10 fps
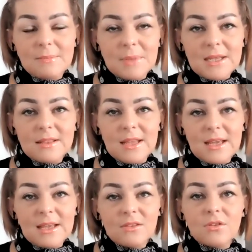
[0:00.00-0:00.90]
being the
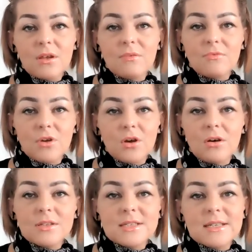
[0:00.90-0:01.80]
8th,
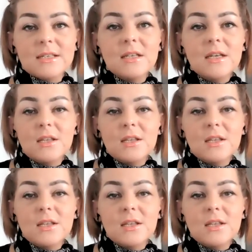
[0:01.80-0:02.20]
regarding